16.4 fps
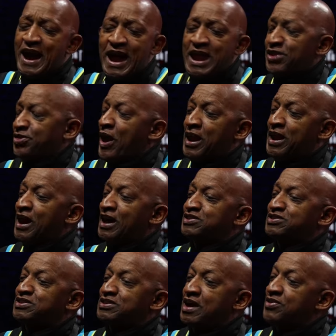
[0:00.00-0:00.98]
Anything
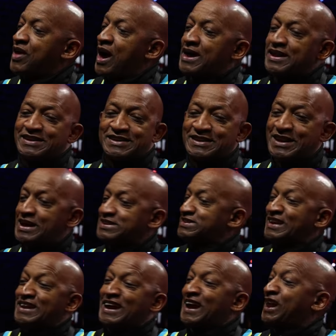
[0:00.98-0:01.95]
else than that is less
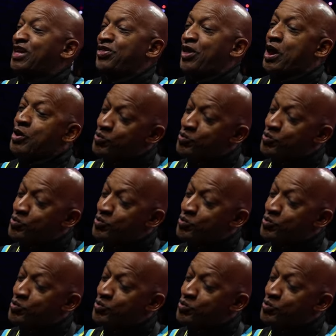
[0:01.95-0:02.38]
than anything.